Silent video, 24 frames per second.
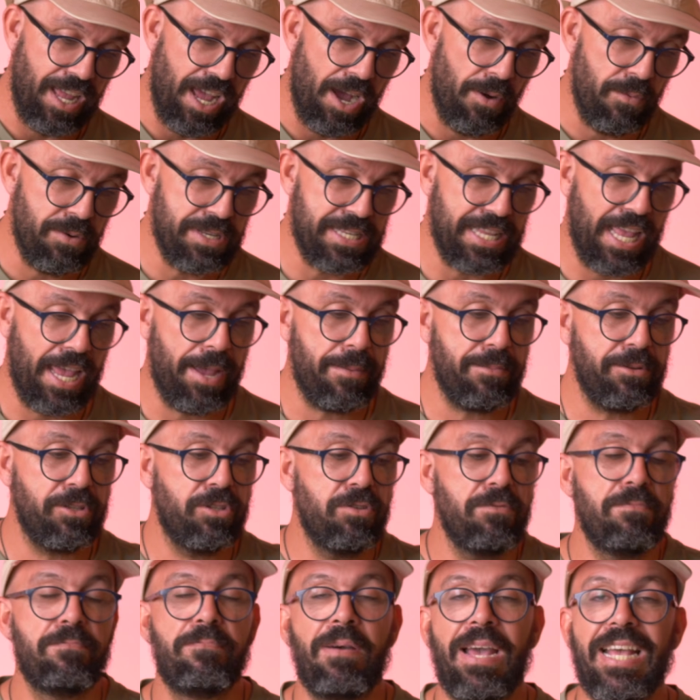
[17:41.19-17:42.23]
I was able
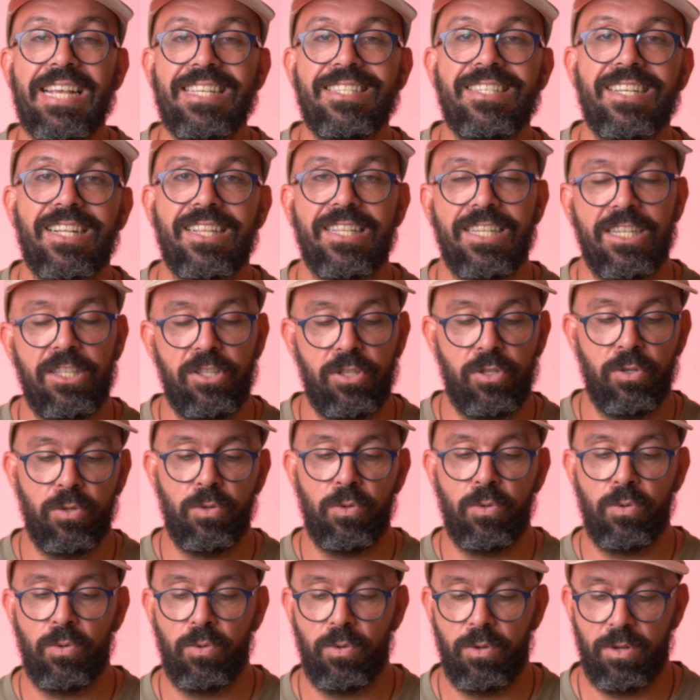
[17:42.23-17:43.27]
to basically
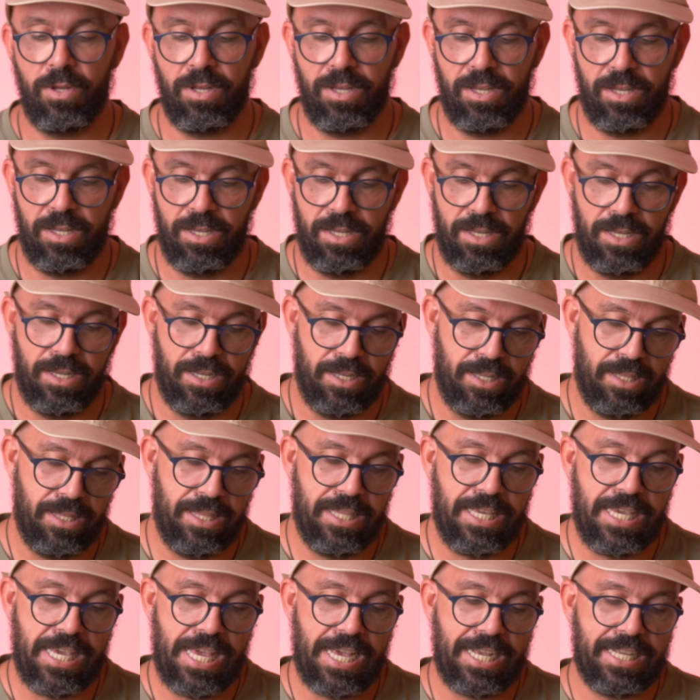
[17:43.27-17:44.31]
do
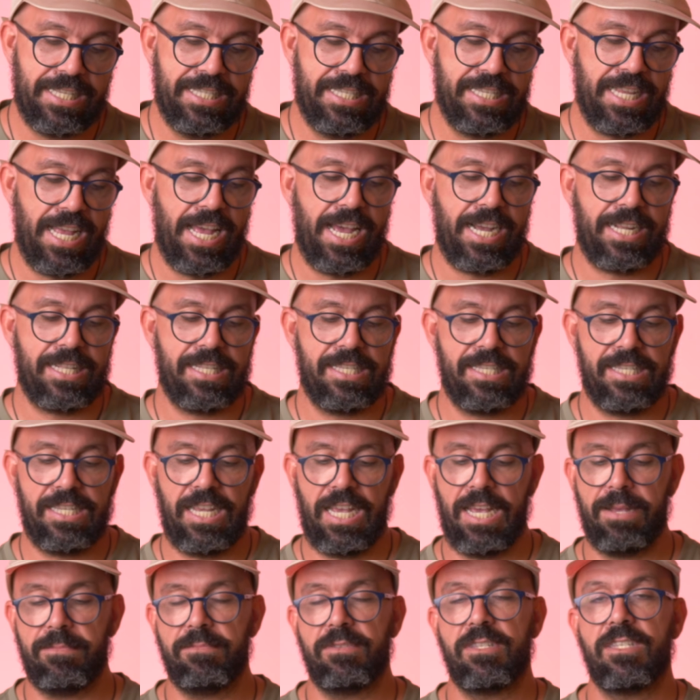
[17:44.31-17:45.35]
the exact
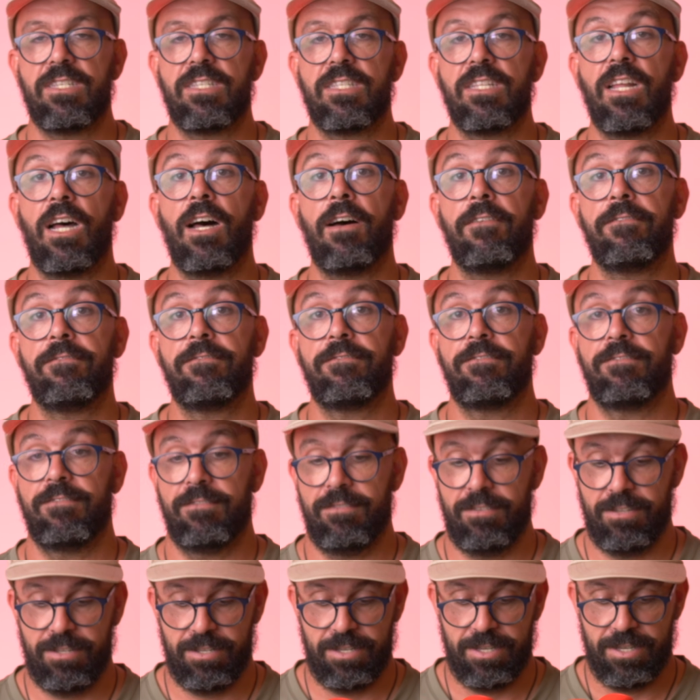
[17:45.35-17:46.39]
same stuff
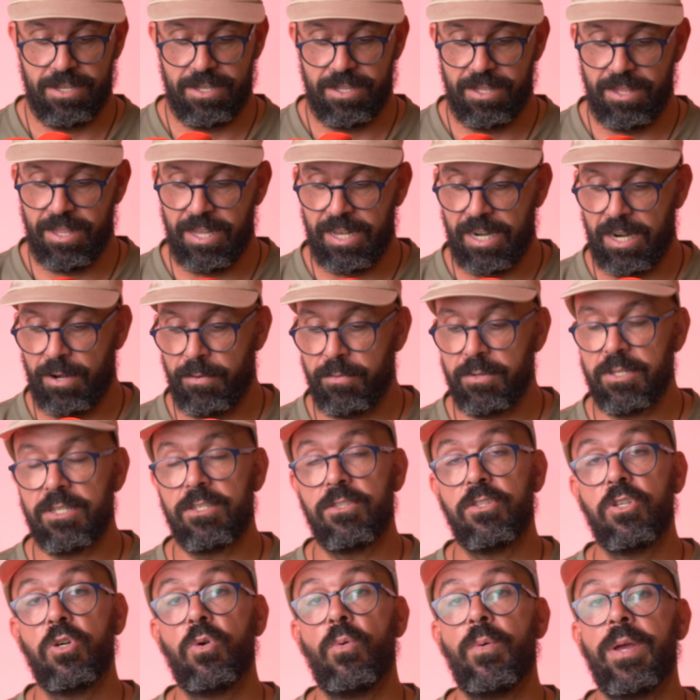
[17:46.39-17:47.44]
that I was
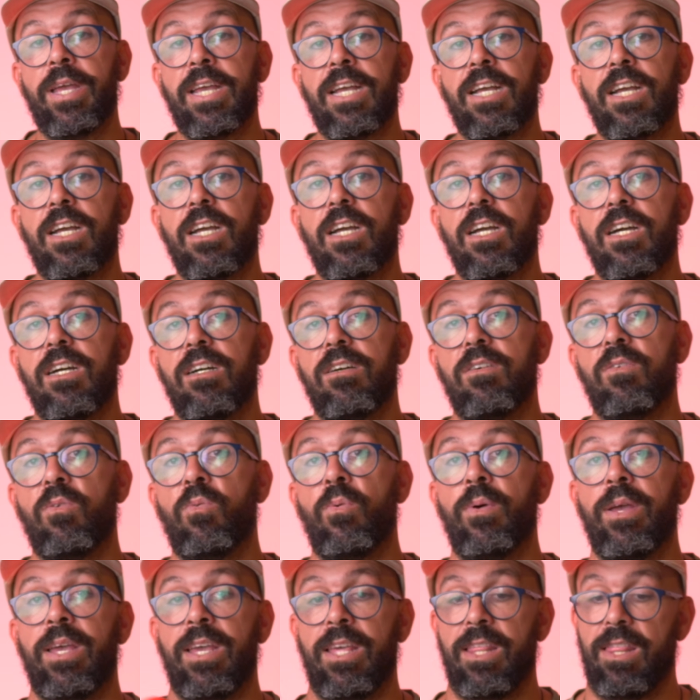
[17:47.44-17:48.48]
doing
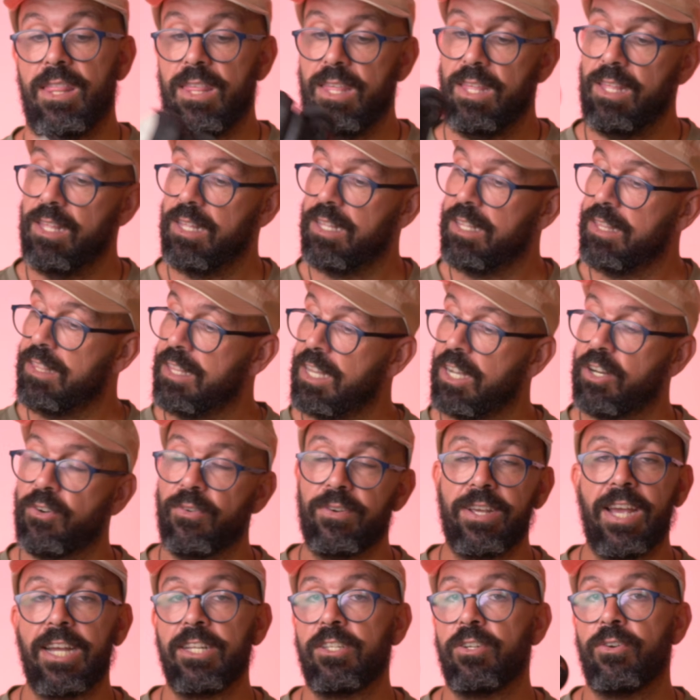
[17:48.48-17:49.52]
with the
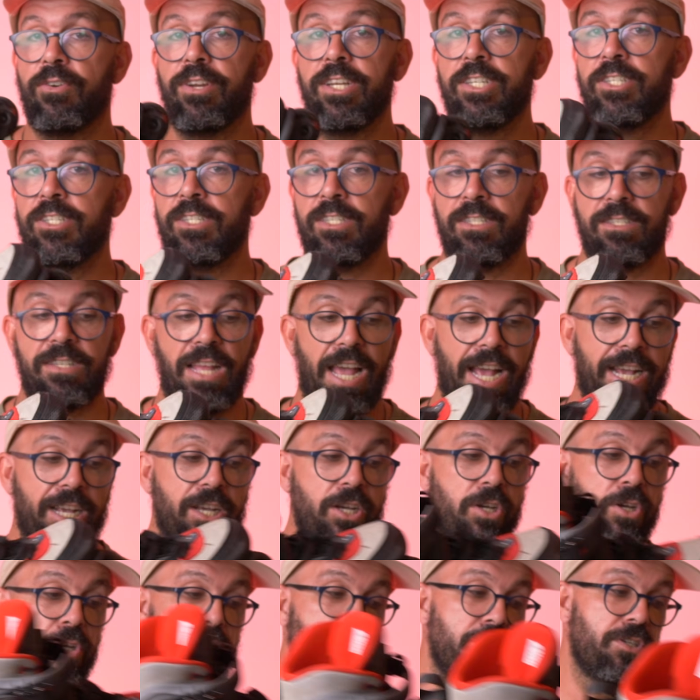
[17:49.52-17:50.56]
Create Originals. I
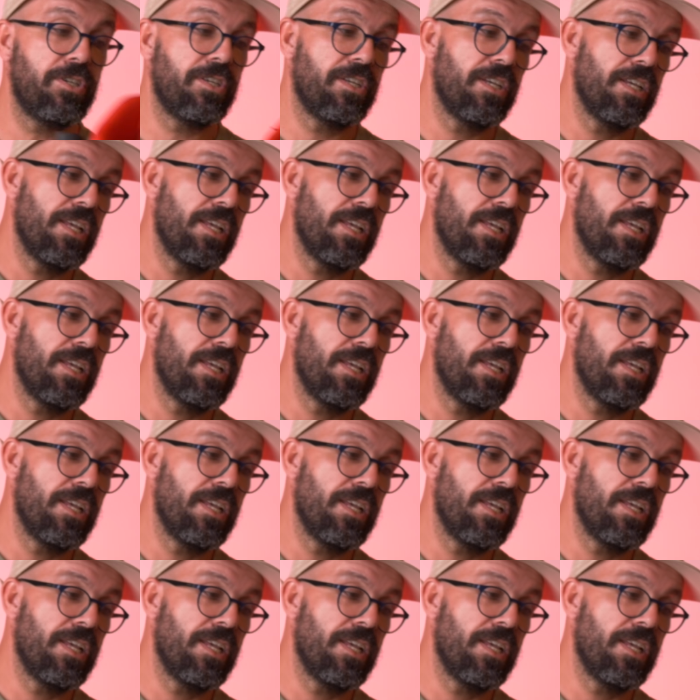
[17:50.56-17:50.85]
could